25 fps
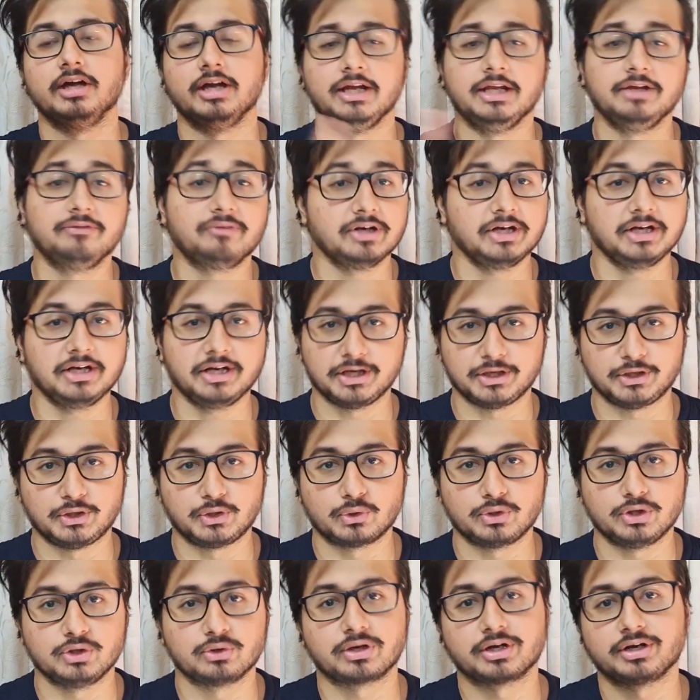even in
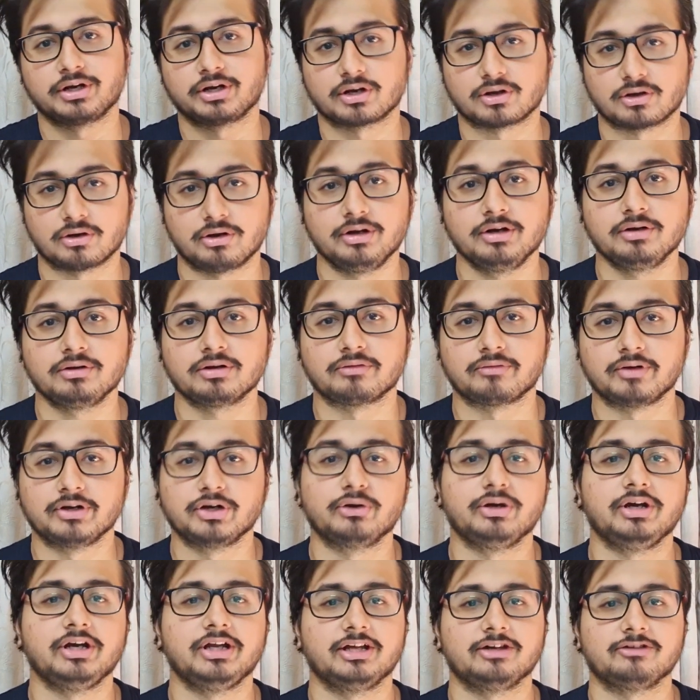indoor you can record
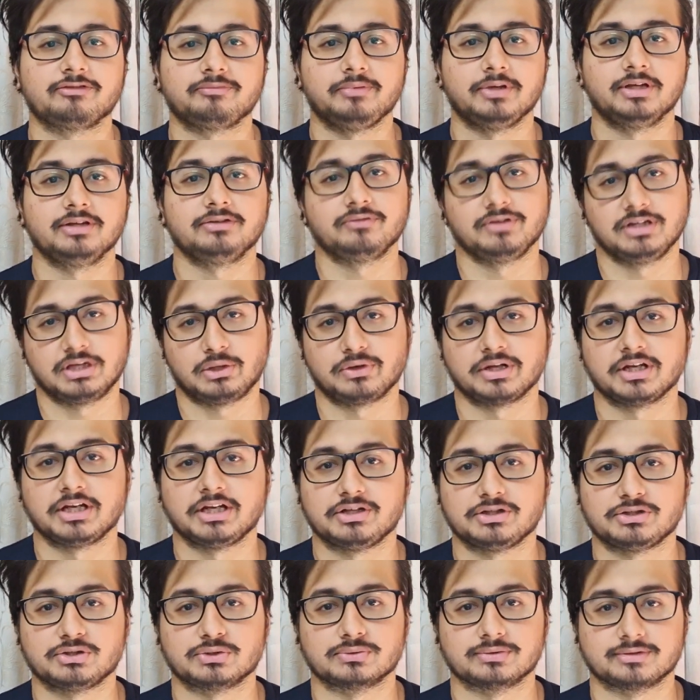120 fps without
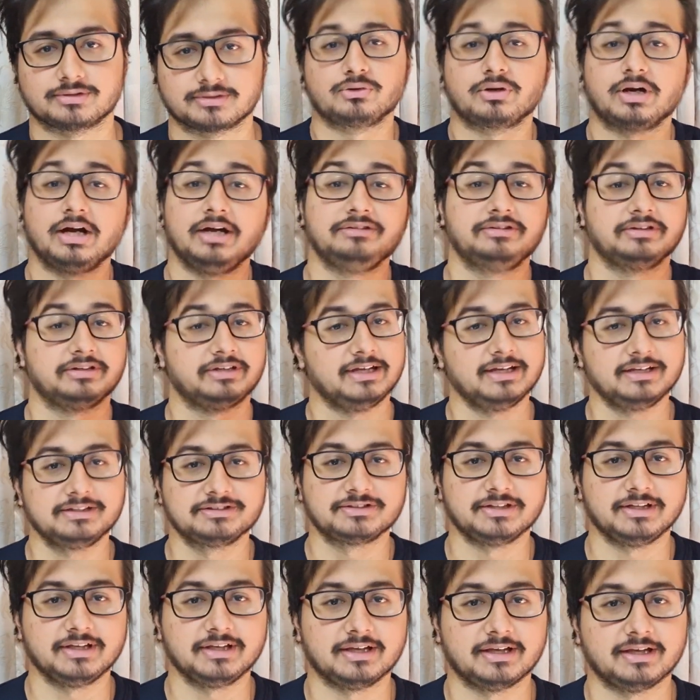any issues. So guys, the
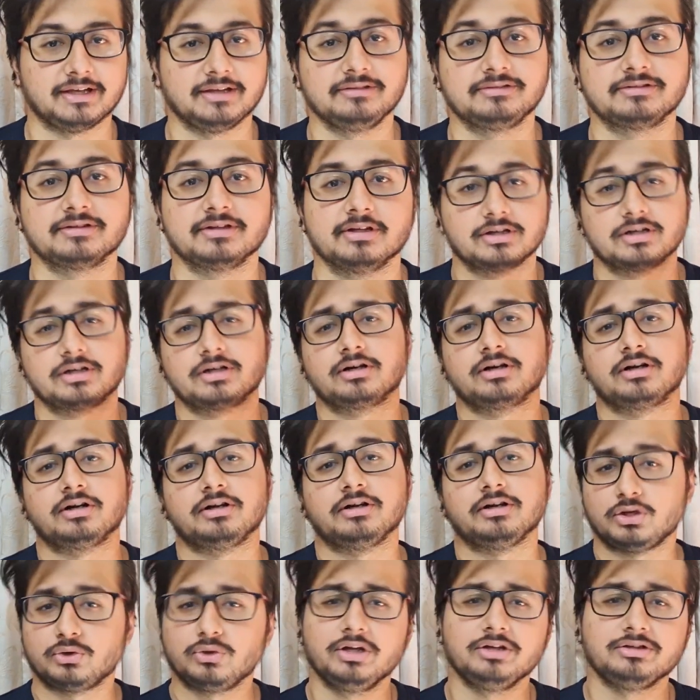next thing is the
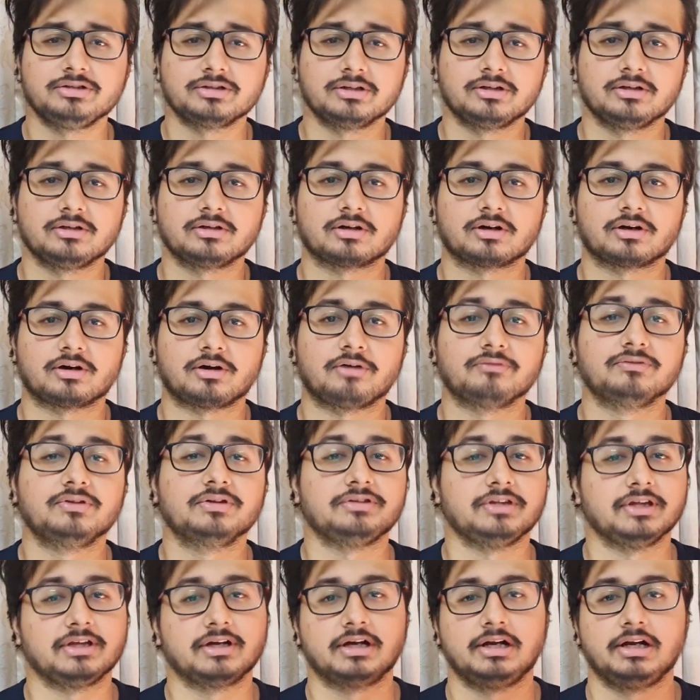duration of the
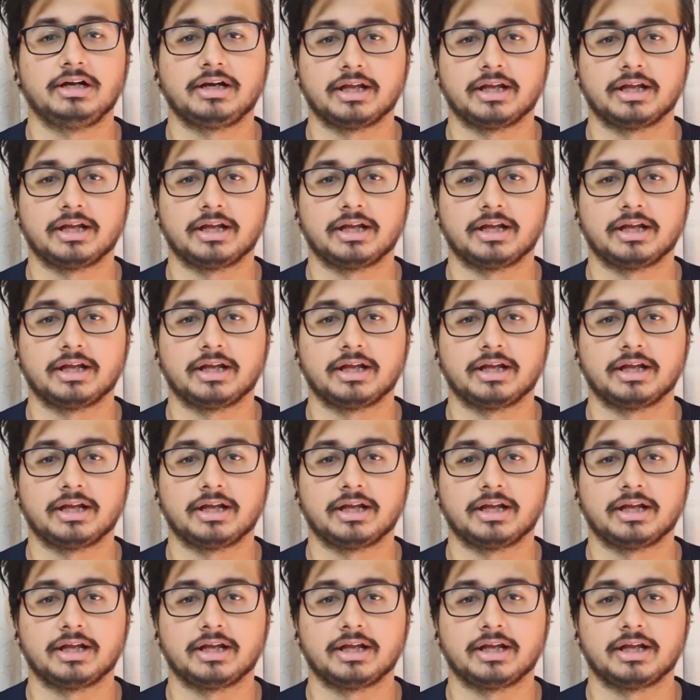single